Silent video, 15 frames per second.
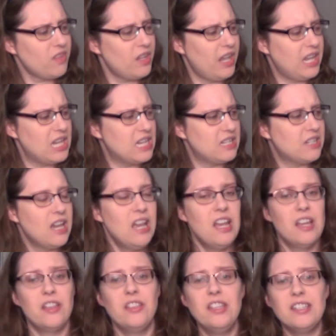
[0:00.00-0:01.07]
And
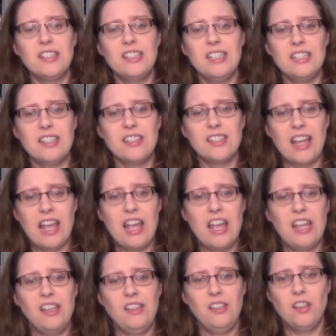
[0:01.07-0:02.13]
this is
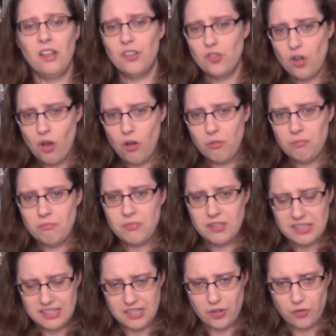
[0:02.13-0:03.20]
a young adult
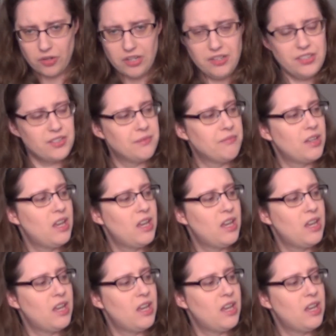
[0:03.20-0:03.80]
series.